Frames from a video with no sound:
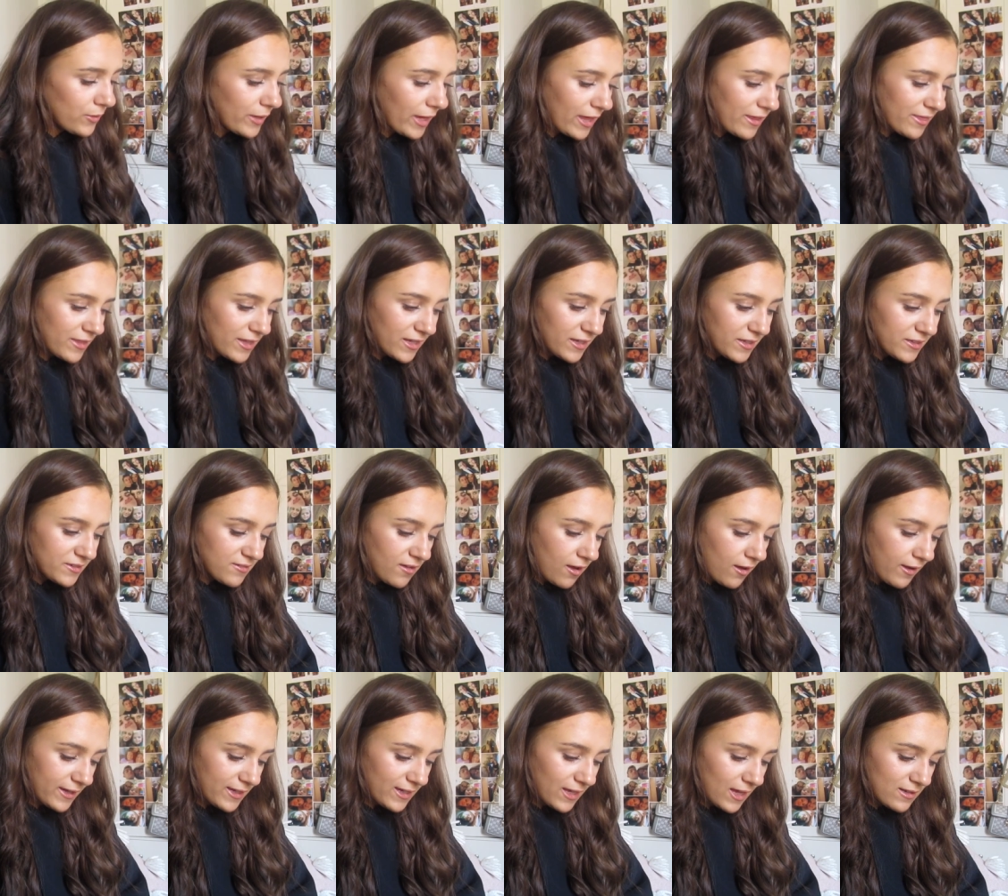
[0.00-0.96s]
get these
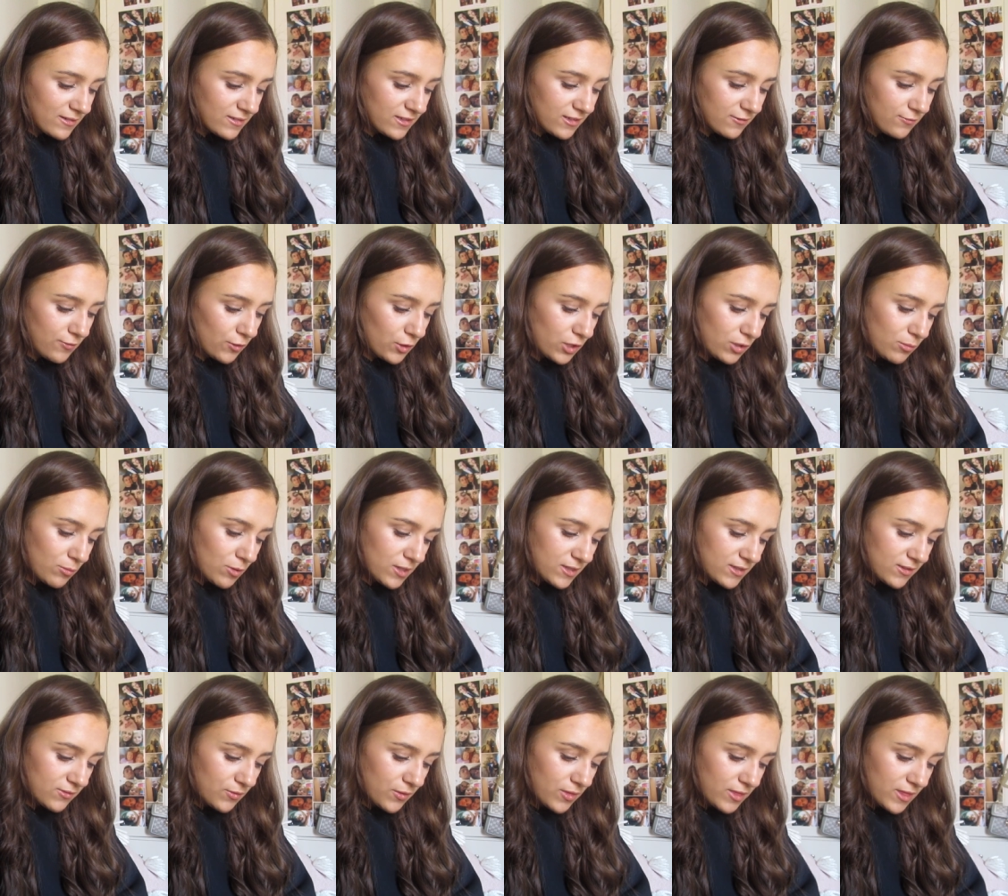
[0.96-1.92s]
Eye Candy
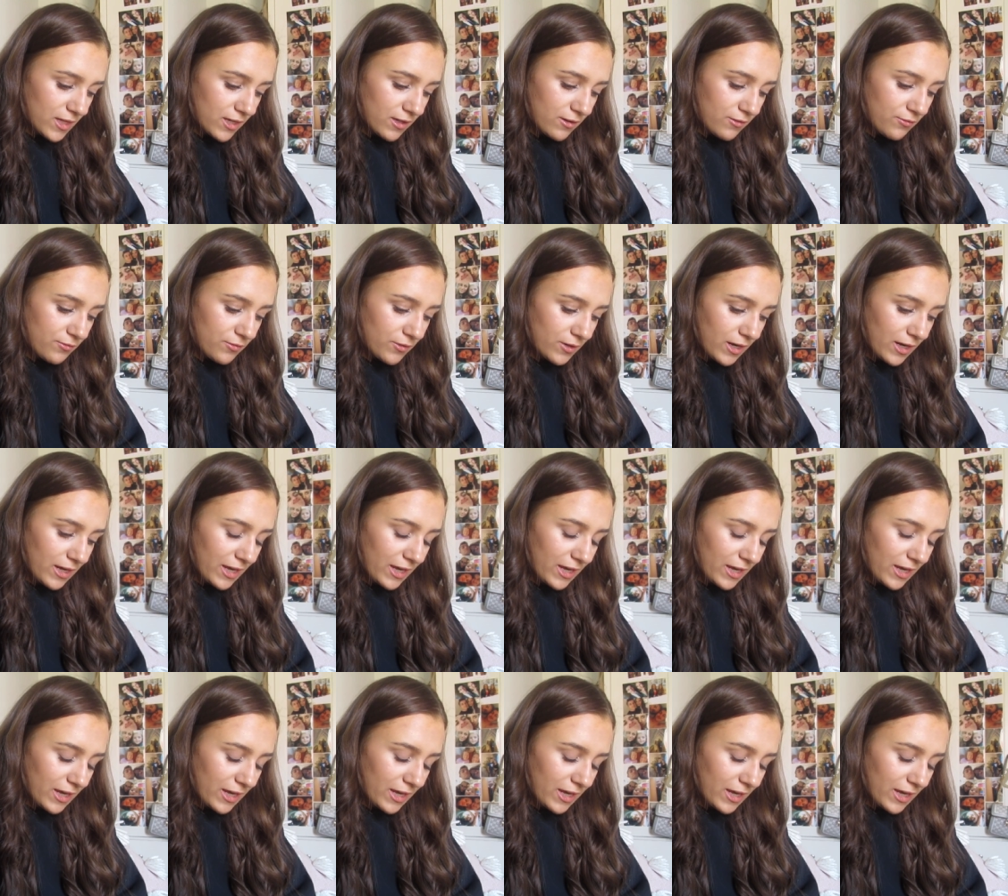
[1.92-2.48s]
Volumized for thicker, fuller